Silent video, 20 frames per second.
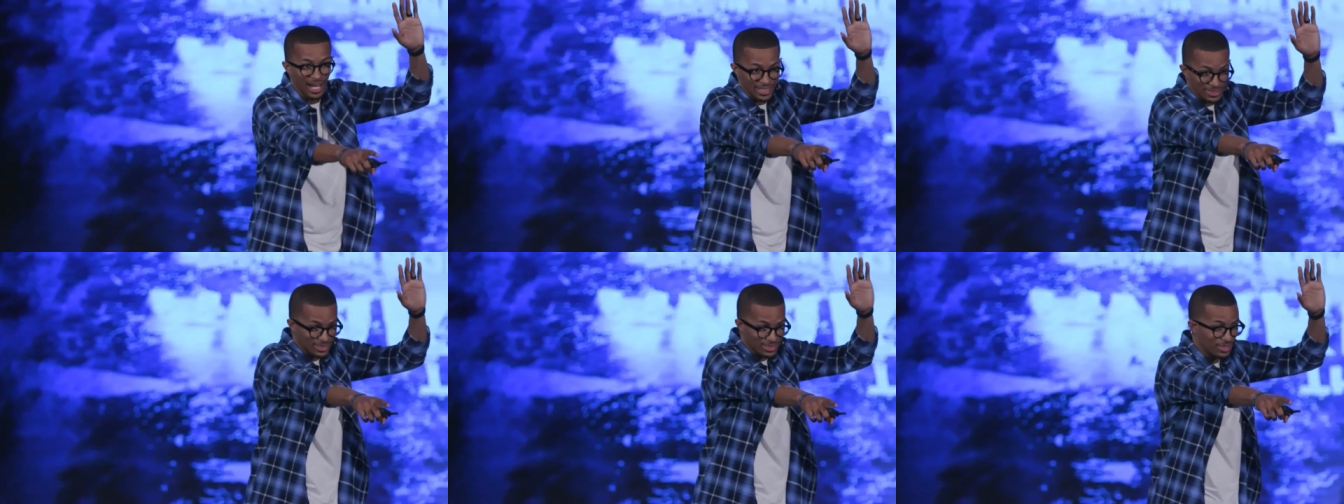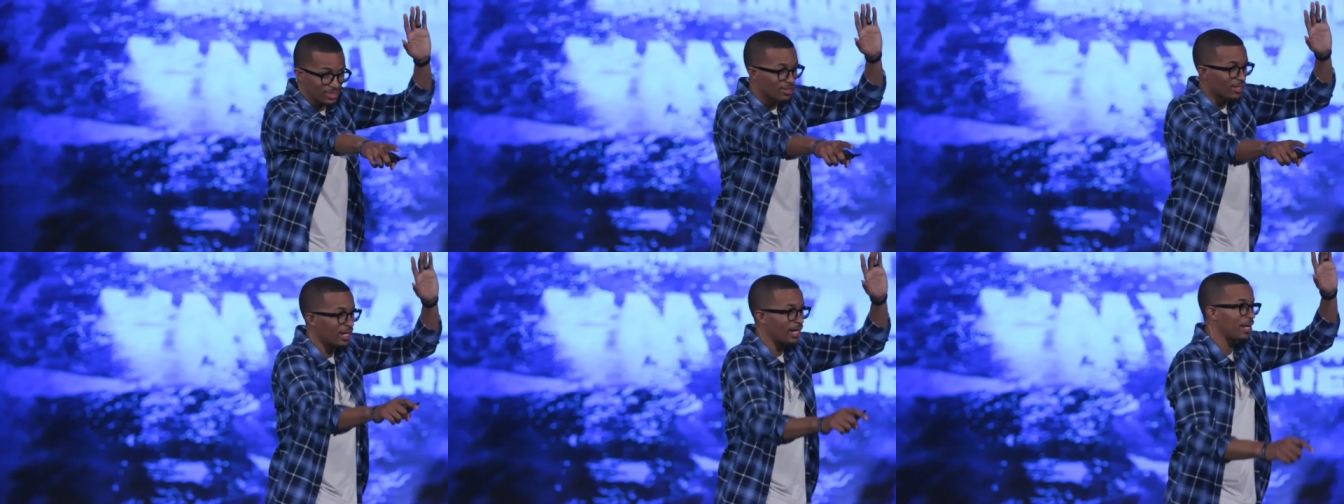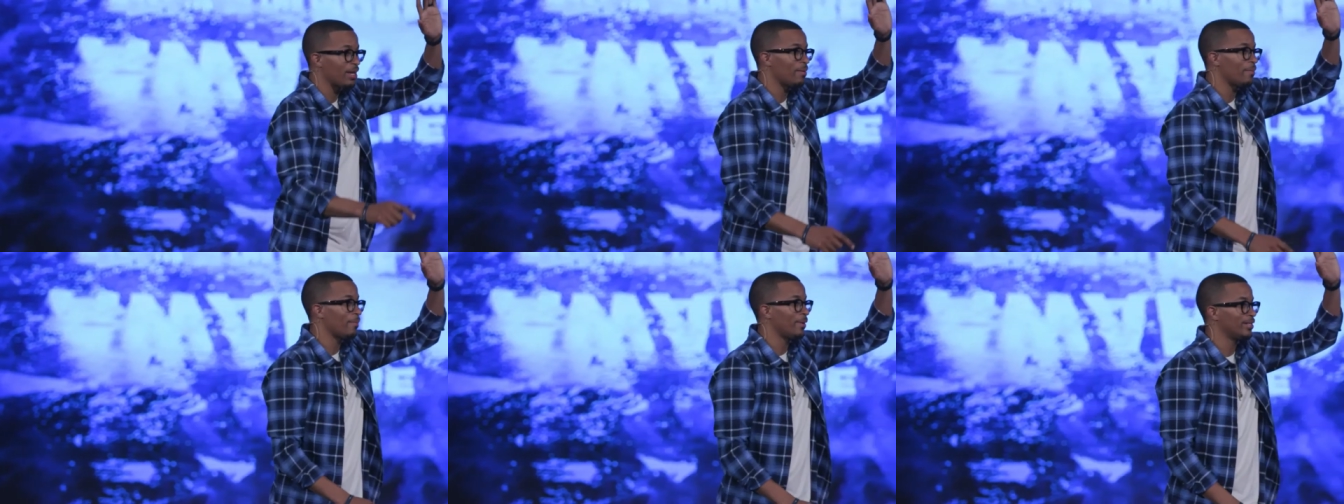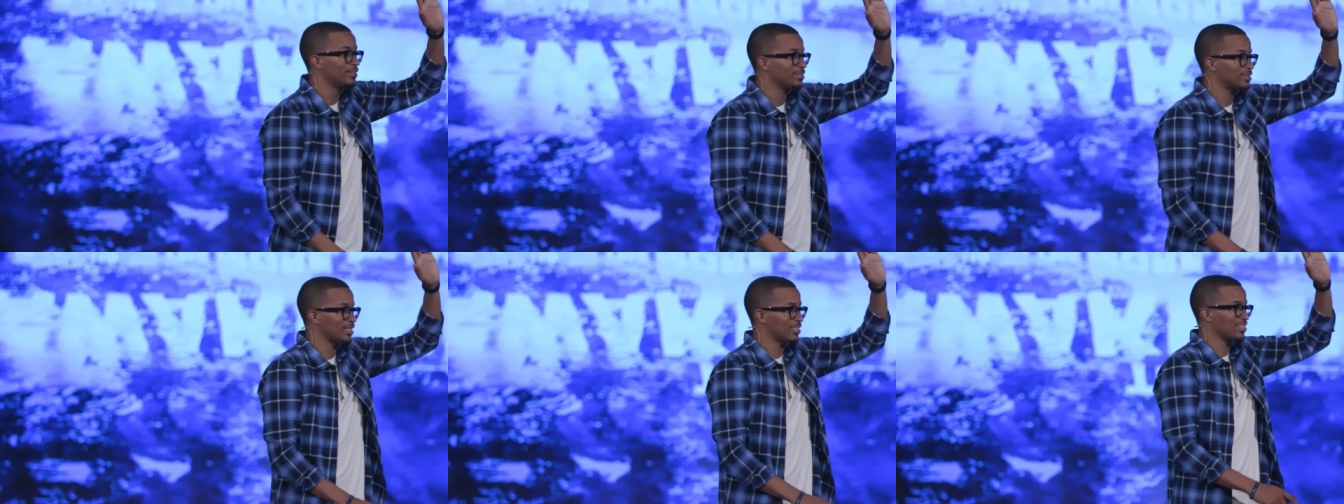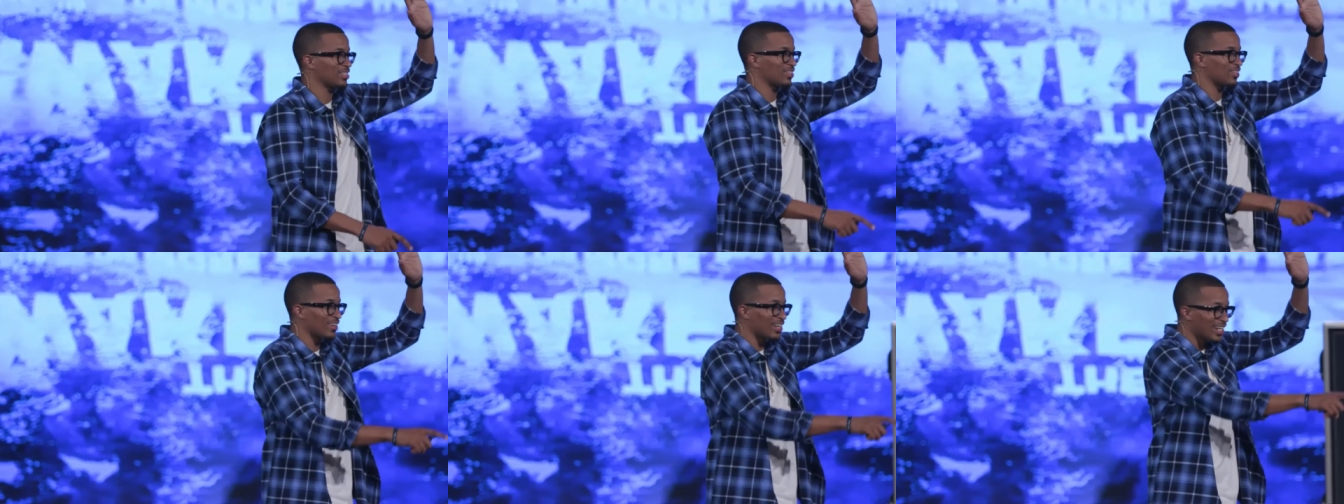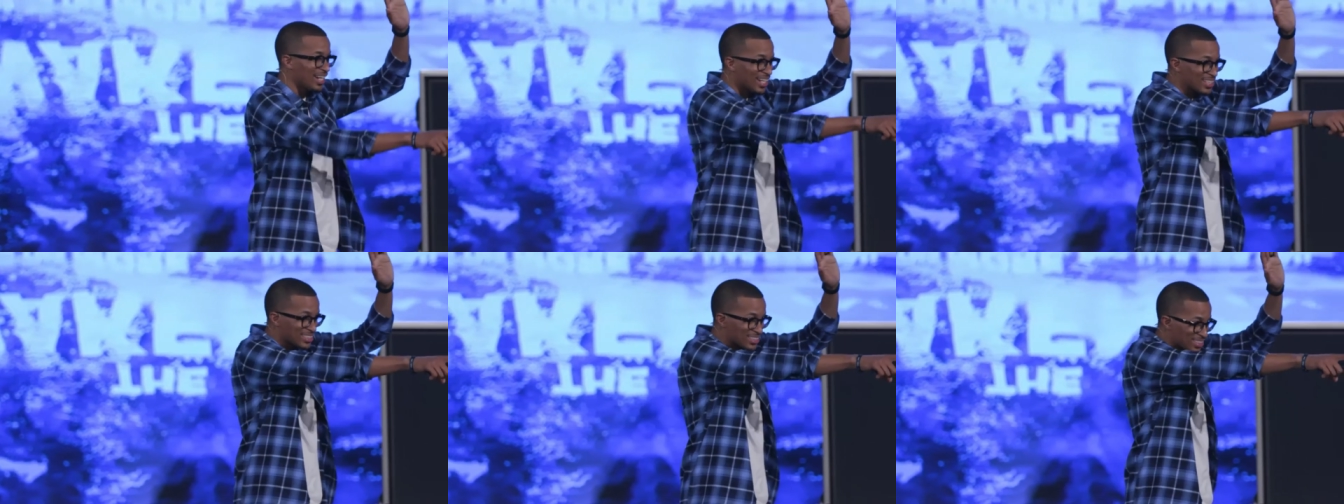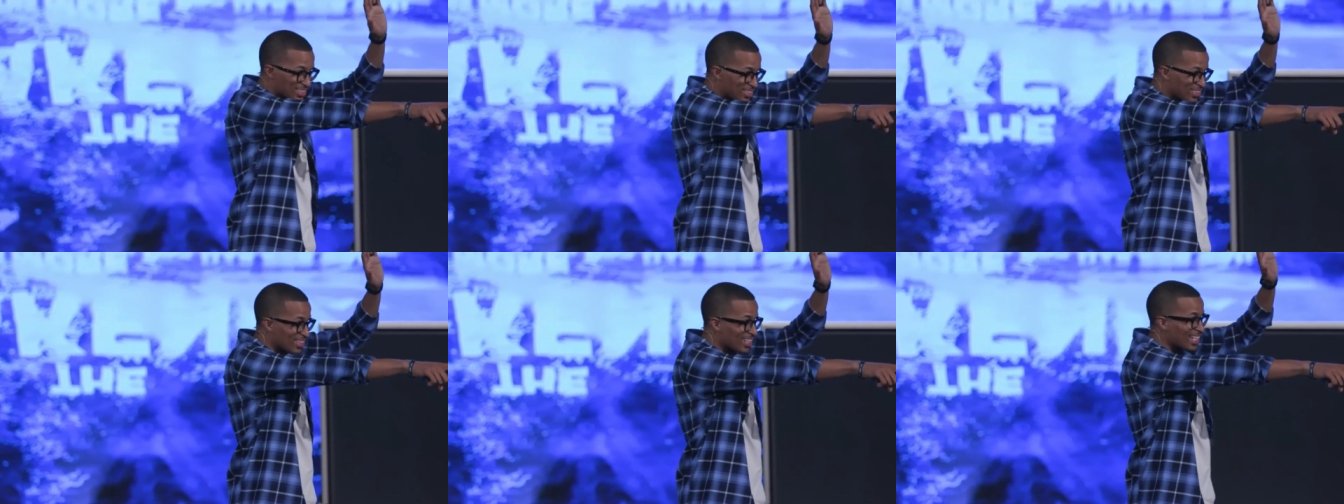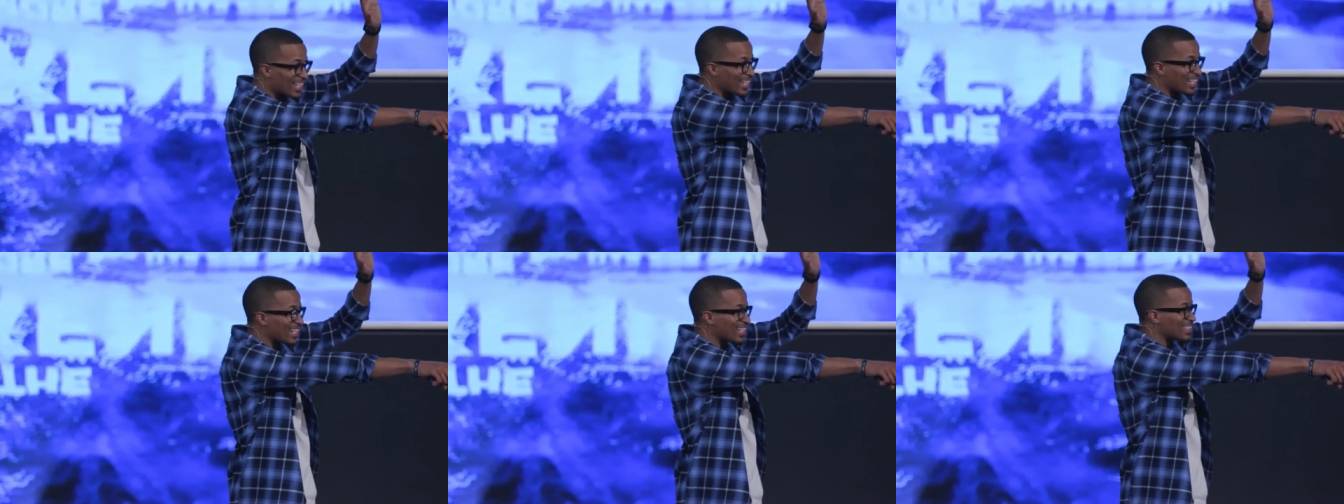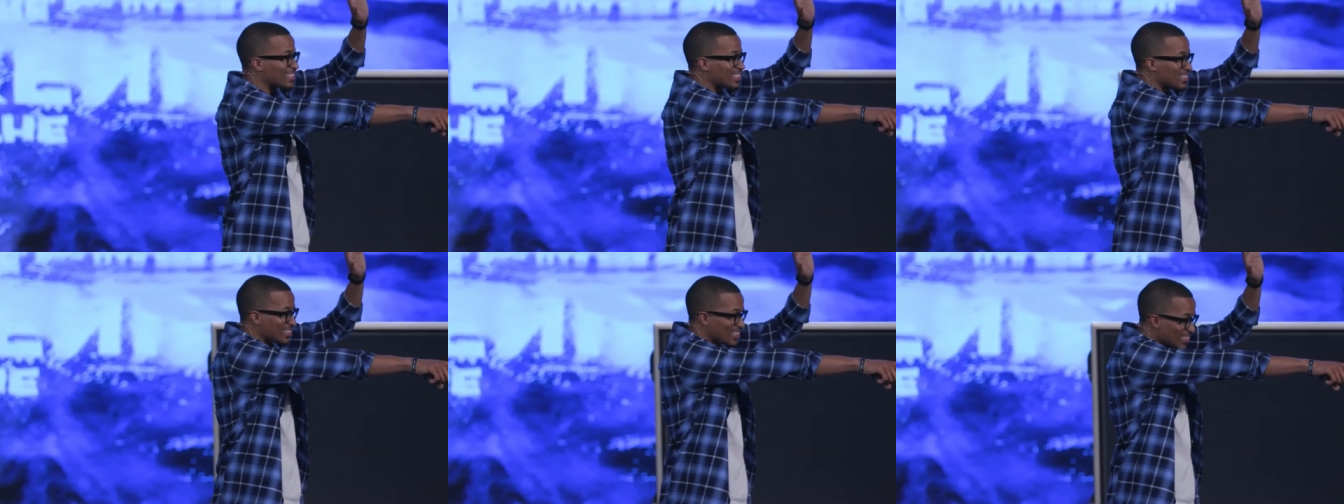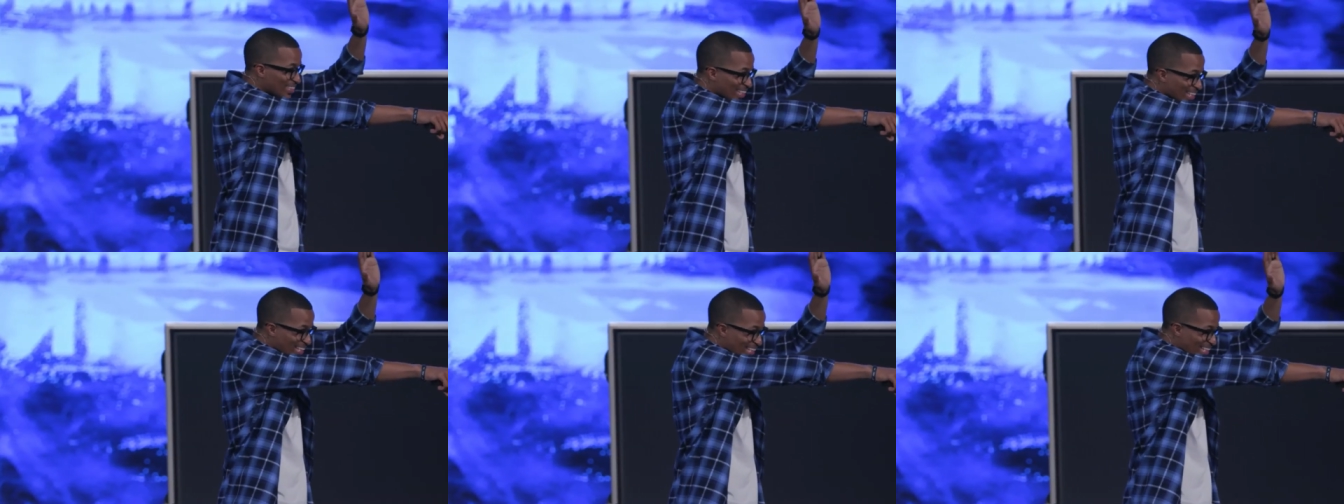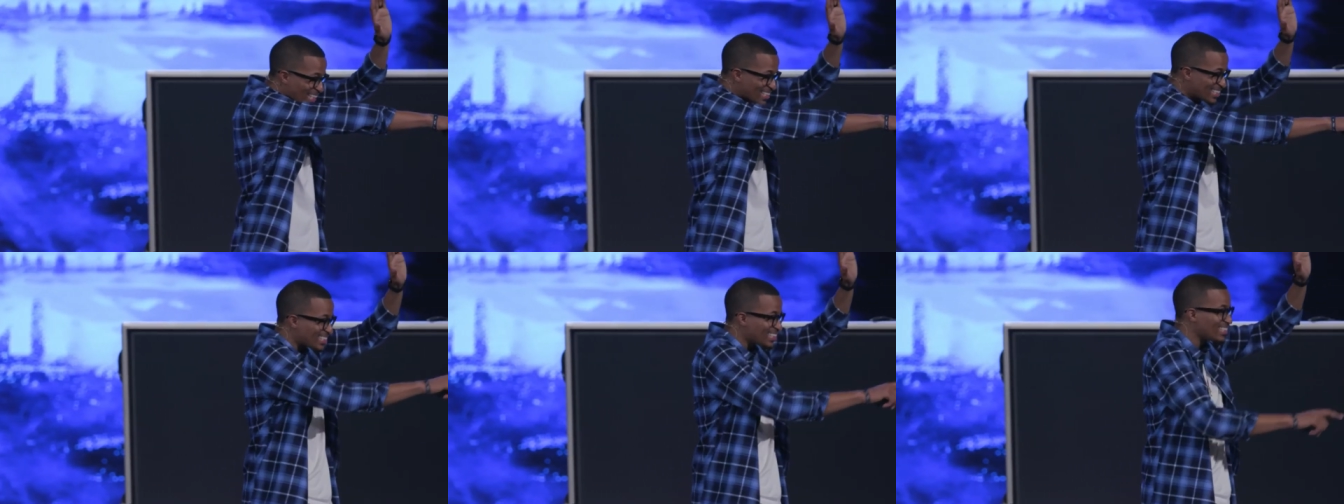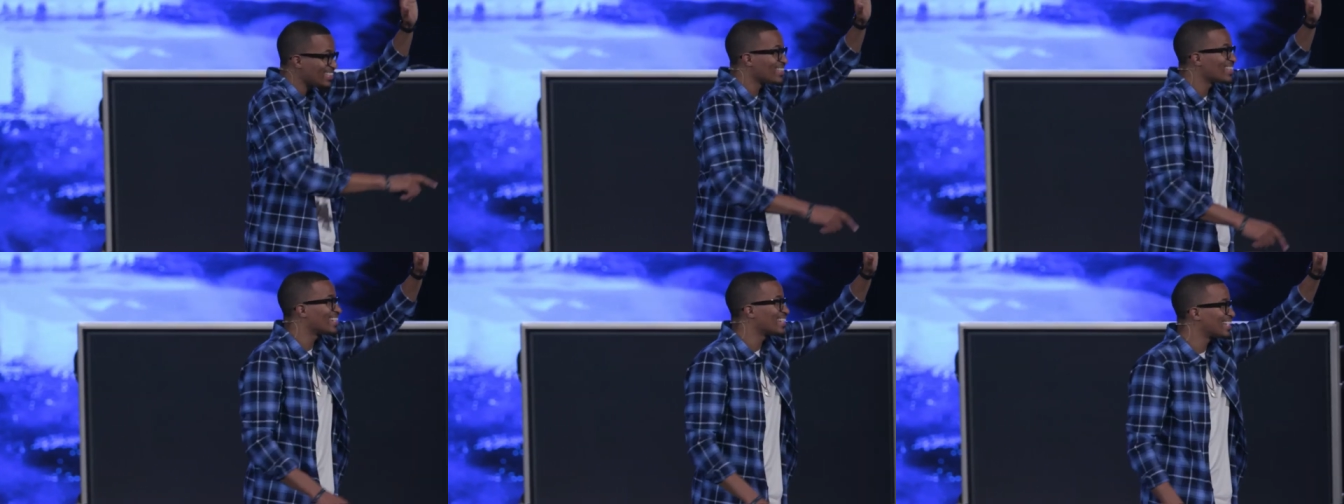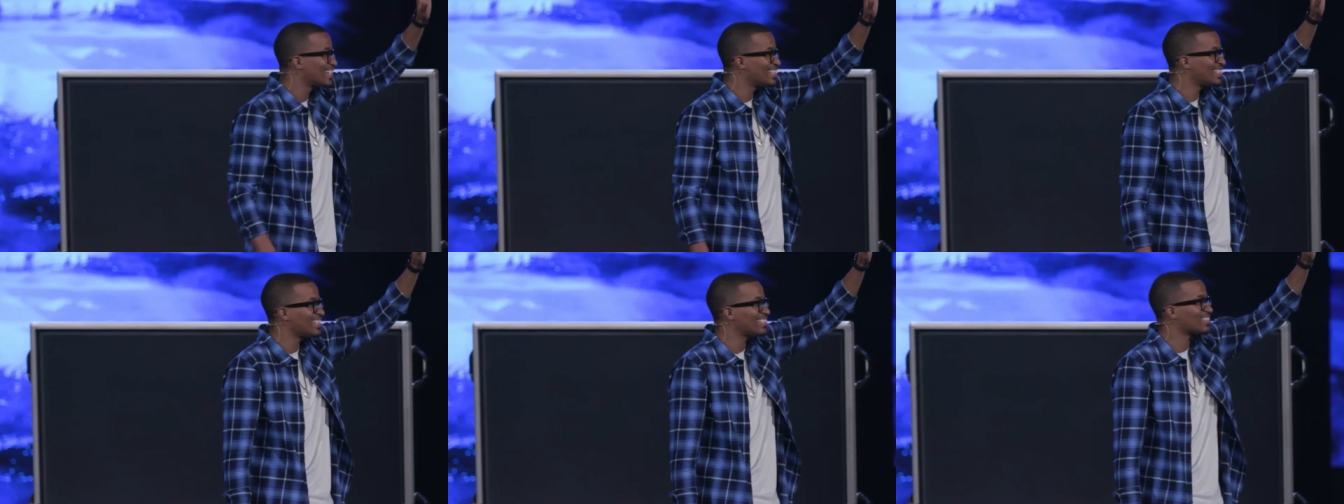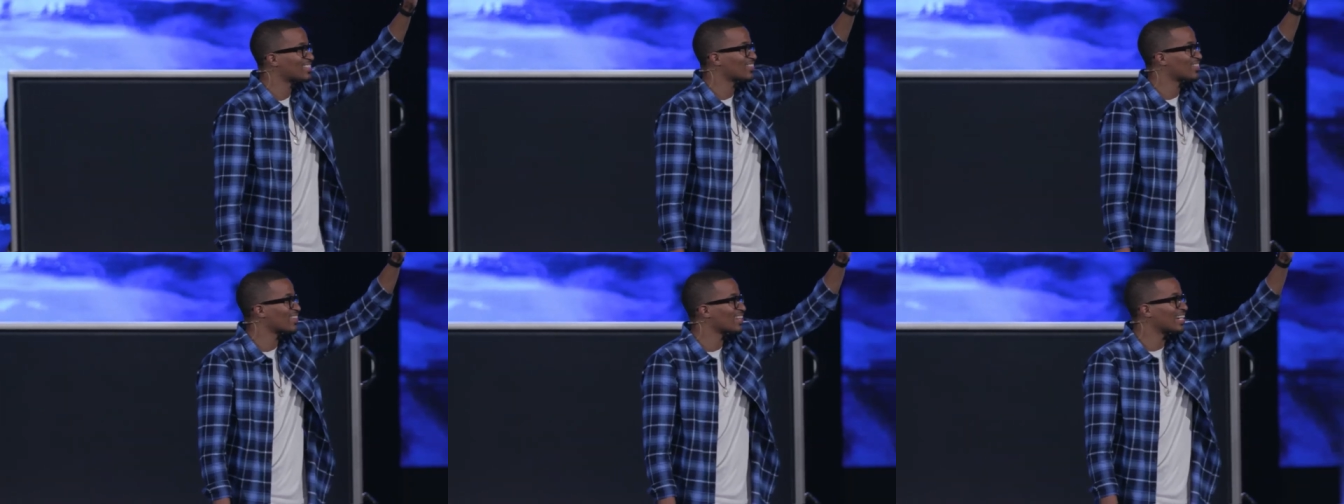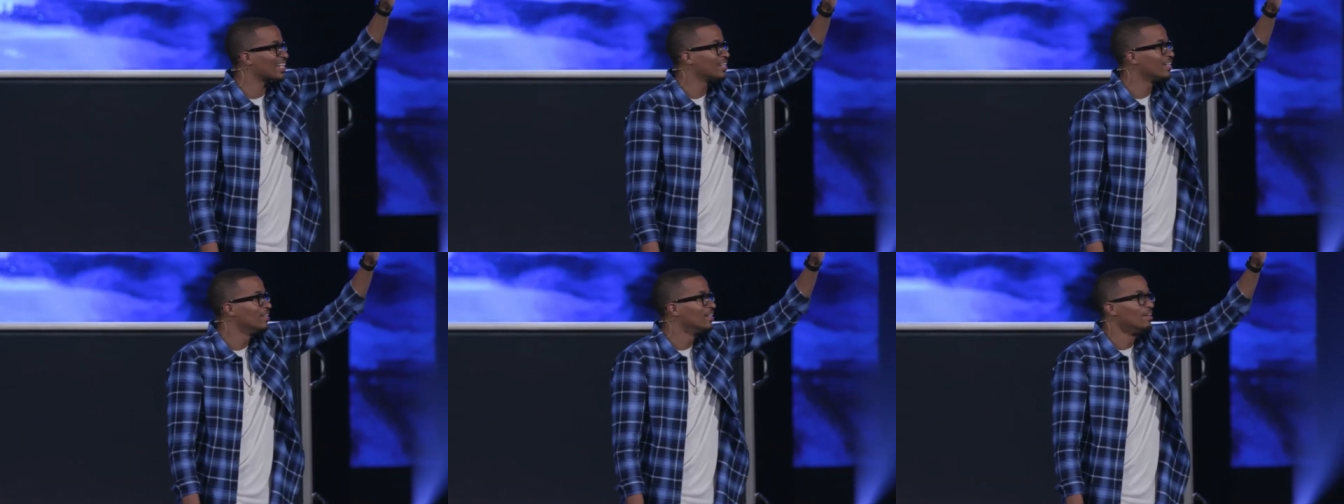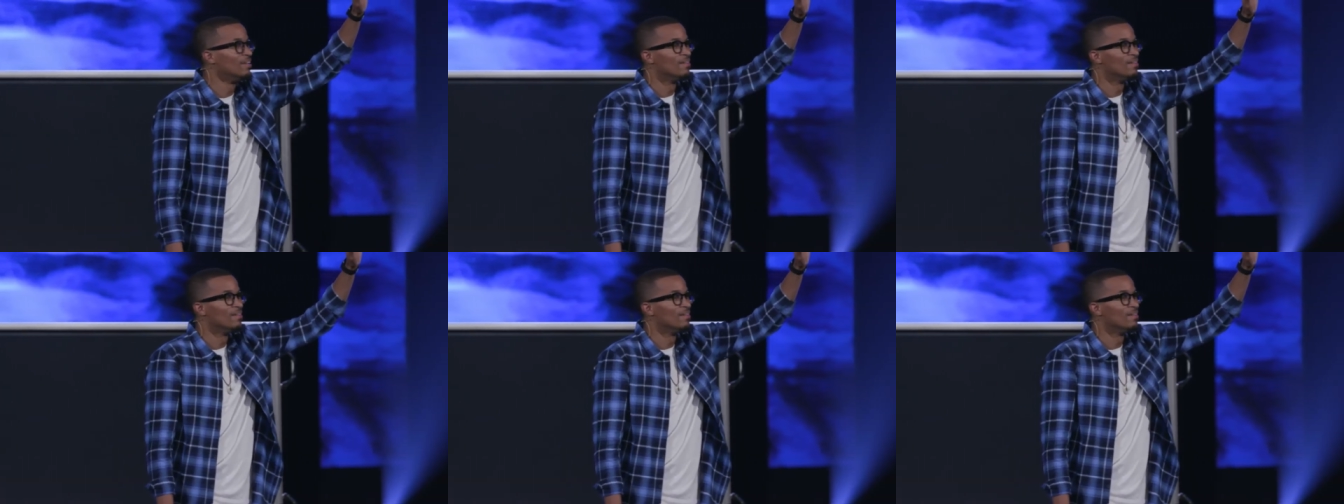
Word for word: I see your hand, miss. That's great. I see your hand. I see your hand. I see your hand. That's great.